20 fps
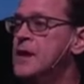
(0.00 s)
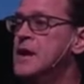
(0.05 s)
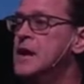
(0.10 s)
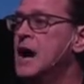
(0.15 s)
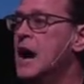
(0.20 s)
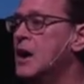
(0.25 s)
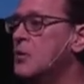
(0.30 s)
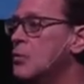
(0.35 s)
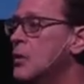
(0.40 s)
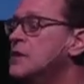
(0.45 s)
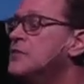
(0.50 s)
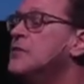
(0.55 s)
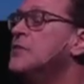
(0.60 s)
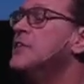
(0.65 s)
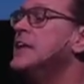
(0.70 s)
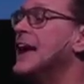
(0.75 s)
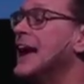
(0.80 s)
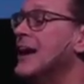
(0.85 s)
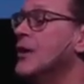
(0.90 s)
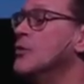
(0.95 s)
I went to
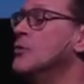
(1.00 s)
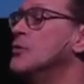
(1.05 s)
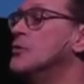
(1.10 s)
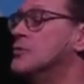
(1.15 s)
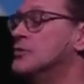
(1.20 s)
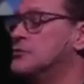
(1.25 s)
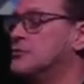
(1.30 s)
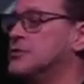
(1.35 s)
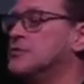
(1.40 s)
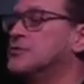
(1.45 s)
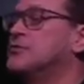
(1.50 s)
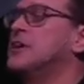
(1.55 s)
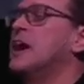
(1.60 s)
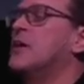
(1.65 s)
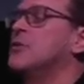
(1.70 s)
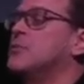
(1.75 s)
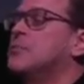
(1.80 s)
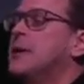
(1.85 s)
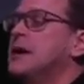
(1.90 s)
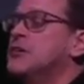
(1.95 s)
the elders of
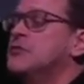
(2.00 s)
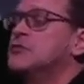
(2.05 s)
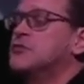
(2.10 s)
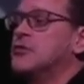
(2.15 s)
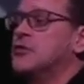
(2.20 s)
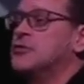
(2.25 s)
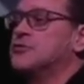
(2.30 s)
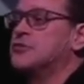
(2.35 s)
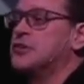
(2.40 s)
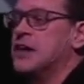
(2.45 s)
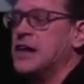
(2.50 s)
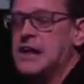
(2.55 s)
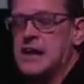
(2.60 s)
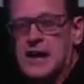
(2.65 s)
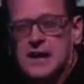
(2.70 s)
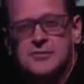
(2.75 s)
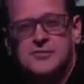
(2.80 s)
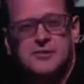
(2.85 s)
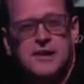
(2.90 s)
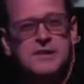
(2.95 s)
South Bay Church and
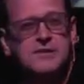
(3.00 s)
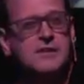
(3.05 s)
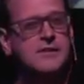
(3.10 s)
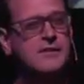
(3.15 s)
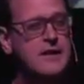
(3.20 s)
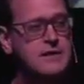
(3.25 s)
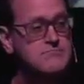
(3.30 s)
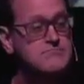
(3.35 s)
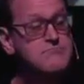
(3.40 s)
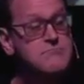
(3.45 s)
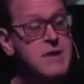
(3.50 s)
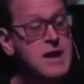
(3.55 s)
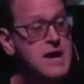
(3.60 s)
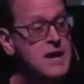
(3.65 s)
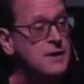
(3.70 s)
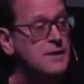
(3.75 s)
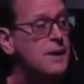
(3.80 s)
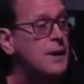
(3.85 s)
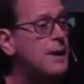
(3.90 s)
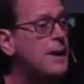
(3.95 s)
I said to them,
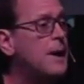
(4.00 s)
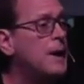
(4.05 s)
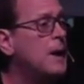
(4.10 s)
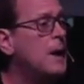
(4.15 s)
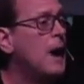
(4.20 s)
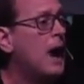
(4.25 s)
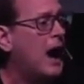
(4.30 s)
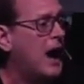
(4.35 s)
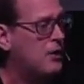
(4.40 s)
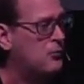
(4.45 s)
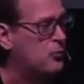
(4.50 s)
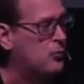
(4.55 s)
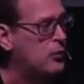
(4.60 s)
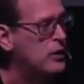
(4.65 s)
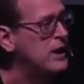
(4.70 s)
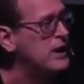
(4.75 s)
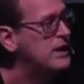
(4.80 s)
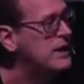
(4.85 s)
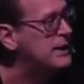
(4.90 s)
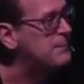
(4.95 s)
men, I
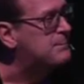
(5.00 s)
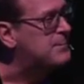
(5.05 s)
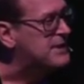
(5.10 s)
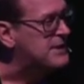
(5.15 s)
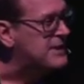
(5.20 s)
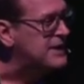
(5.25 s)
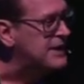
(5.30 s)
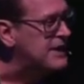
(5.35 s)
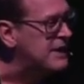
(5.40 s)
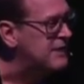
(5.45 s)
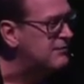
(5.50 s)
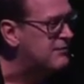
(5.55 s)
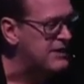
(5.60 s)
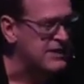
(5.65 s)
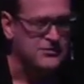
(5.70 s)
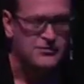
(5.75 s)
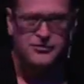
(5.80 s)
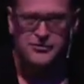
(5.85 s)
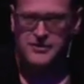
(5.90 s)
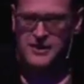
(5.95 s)
really believe
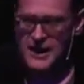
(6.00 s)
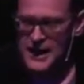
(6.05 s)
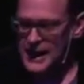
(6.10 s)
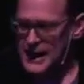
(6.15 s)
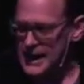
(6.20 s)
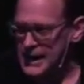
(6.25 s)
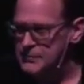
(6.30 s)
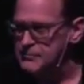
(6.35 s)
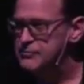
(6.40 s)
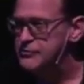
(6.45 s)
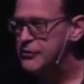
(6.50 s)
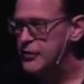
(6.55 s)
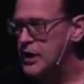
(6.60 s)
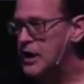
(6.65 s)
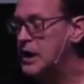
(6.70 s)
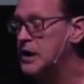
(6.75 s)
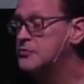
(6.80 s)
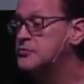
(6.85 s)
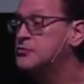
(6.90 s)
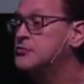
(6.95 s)
it's time for
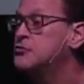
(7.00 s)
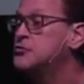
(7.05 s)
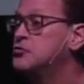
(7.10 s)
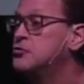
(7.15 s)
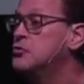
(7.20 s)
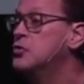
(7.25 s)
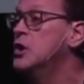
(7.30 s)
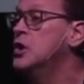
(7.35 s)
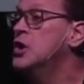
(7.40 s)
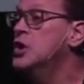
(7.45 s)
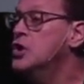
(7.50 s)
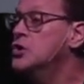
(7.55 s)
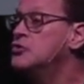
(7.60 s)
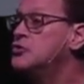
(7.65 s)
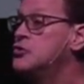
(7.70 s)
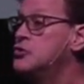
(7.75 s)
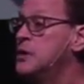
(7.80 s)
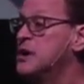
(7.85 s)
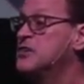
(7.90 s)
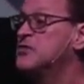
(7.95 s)
us to
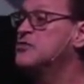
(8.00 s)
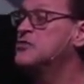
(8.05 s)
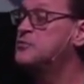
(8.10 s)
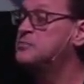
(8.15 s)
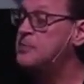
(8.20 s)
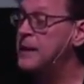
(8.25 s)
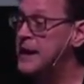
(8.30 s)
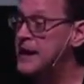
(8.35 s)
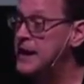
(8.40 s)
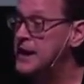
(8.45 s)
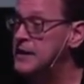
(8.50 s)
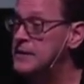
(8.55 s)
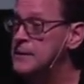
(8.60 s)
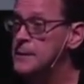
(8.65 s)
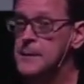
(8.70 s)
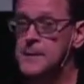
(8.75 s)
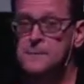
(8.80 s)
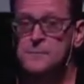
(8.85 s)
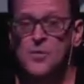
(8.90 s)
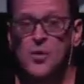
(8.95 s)

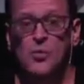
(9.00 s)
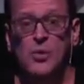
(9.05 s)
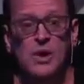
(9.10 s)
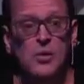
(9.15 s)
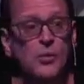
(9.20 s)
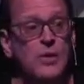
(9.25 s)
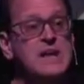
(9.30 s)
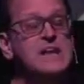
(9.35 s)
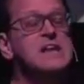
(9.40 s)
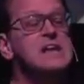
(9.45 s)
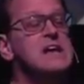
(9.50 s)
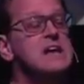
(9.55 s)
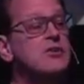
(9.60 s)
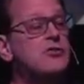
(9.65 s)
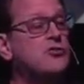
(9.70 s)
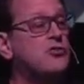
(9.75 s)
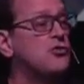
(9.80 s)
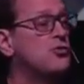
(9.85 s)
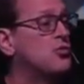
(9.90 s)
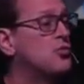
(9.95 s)
expand. We need
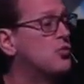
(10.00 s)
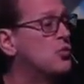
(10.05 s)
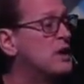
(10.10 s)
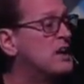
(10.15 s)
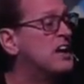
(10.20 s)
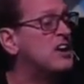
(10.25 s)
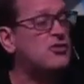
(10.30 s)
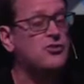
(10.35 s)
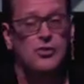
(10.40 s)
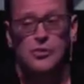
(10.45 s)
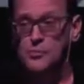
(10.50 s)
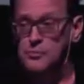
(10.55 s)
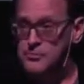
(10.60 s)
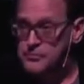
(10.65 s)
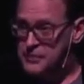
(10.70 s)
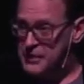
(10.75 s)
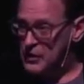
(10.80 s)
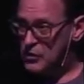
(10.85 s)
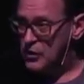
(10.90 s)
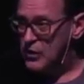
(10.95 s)
to
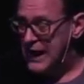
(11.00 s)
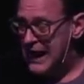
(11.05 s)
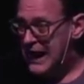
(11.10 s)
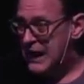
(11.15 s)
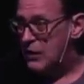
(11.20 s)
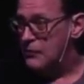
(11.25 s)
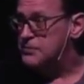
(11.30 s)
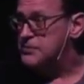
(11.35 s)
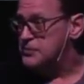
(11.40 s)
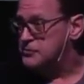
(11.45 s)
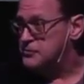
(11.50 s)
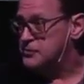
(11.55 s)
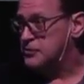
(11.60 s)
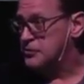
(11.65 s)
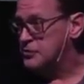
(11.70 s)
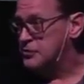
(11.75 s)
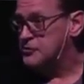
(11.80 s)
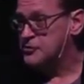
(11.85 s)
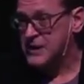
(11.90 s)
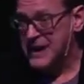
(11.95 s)
build out the
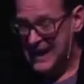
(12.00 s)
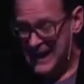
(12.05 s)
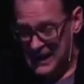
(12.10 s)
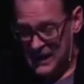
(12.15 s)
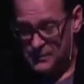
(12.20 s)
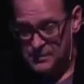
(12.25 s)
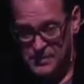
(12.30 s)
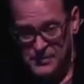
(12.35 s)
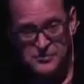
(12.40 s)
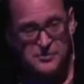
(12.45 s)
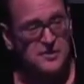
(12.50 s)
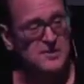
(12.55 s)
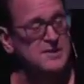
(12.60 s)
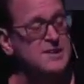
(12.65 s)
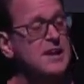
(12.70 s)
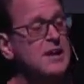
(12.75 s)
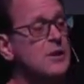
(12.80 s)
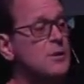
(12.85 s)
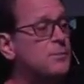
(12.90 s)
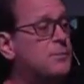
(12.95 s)
church campus a
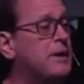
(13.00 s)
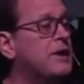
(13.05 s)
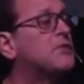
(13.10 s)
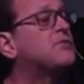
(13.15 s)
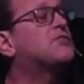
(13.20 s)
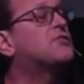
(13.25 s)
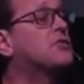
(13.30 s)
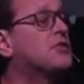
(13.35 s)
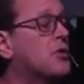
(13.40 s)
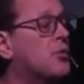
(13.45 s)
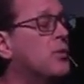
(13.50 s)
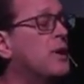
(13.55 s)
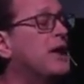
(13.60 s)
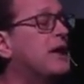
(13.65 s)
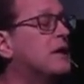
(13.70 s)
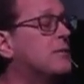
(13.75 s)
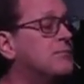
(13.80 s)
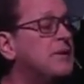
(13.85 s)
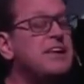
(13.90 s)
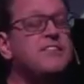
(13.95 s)
little bit so that we
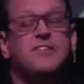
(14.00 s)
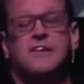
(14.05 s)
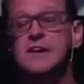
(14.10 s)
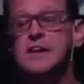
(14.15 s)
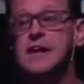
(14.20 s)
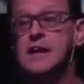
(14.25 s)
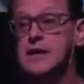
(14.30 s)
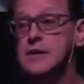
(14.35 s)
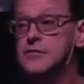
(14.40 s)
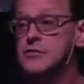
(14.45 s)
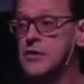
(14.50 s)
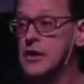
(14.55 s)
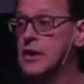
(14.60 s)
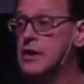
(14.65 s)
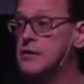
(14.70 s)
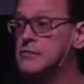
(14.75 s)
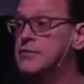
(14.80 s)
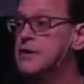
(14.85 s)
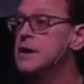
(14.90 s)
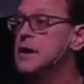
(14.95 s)
can meet the needs
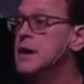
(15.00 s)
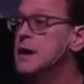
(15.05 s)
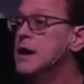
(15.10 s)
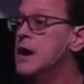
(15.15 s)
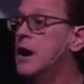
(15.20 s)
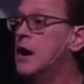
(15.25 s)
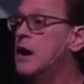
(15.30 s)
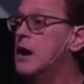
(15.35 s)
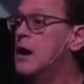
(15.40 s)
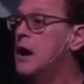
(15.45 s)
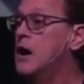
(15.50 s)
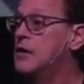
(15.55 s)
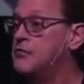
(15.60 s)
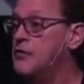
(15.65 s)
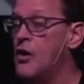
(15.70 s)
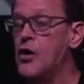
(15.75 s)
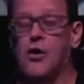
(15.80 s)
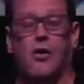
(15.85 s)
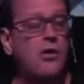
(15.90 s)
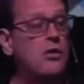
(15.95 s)
of
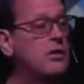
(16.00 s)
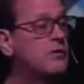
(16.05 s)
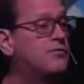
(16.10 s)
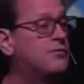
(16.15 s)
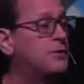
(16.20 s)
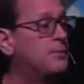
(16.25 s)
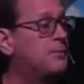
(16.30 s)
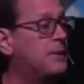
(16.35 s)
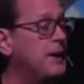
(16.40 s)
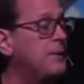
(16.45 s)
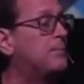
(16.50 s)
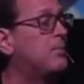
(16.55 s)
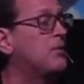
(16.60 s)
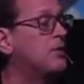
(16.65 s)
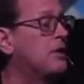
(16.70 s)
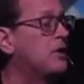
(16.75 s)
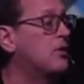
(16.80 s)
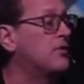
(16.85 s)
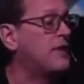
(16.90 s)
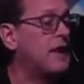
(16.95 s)
all of the people
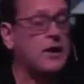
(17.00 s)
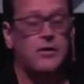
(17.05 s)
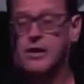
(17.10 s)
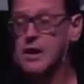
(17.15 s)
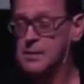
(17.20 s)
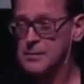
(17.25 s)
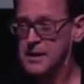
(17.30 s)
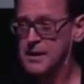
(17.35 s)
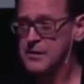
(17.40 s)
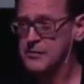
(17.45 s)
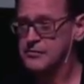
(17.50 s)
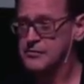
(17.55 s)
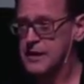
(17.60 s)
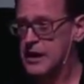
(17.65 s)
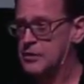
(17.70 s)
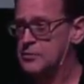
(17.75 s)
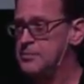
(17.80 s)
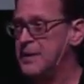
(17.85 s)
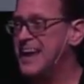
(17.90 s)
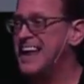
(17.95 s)
here that are coming to
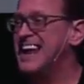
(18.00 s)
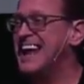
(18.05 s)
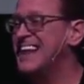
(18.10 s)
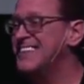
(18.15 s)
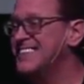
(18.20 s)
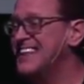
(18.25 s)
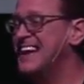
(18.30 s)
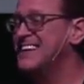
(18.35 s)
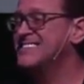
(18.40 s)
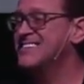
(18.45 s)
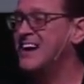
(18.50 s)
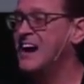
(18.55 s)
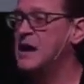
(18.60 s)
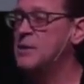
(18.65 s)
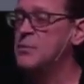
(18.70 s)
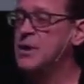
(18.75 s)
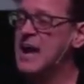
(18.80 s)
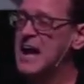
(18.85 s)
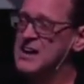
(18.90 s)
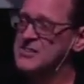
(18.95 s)
South Bay. And at that
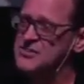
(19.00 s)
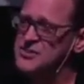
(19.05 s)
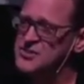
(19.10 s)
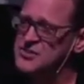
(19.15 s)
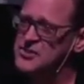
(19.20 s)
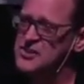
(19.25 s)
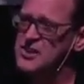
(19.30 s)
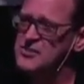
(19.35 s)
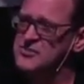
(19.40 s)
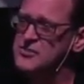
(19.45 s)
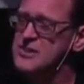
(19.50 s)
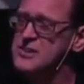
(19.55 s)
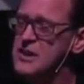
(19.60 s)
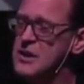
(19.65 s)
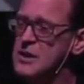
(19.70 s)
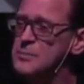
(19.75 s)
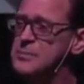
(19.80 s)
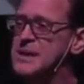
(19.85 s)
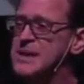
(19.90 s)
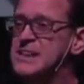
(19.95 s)
time, we had just a
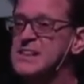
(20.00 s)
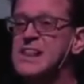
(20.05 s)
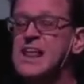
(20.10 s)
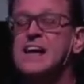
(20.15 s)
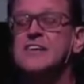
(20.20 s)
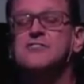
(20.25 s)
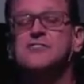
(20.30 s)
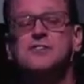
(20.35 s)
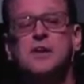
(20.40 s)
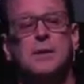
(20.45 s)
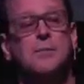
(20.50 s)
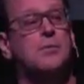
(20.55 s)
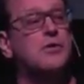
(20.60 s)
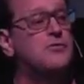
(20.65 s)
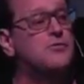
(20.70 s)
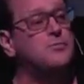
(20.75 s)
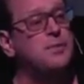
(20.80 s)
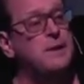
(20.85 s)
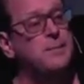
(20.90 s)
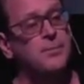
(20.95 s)
little bit less number
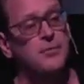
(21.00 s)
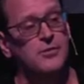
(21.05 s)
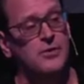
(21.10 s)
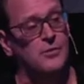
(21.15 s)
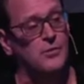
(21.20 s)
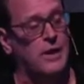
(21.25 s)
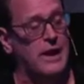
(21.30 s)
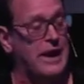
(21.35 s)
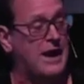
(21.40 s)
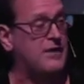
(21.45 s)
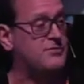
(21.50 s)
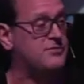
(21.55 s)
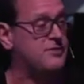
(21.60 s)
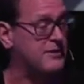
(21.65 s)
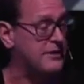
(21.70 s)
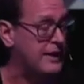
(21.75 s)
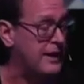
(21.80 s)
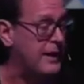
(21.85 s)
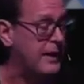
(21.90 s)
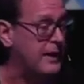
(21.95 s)
of people than we have
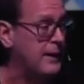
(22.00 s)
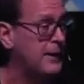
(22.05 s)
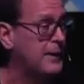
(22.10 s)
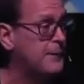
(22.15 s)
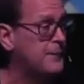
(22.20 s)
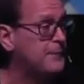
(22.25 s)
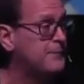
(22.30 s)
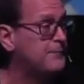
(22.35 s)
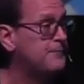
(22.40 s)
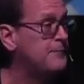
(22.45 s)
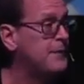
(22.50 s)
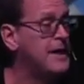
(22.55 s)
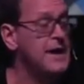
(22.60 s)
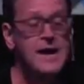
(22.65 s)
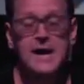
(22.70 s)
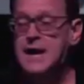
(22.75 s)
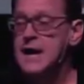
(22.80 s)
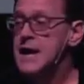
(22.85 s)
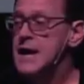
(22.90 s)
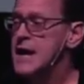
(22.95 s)
today.
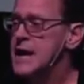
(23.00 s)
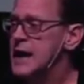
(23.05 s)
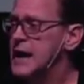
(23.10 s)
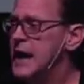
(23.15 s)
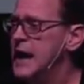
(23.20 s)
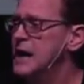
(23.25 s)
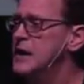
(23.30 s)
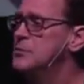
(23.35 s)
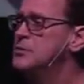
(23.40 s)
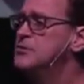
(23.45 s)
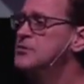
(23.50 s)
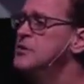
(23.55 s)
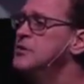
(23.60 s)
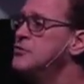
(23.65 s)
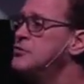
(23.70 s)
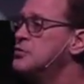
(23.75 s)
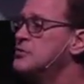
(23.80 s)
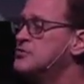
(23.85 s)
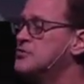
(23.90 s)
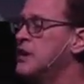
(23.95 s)
And it was
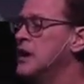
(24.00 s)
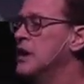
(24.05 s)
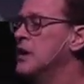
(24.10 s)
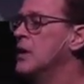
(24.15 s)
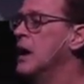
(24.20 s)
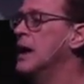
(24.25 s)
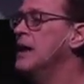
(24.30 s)
interesting.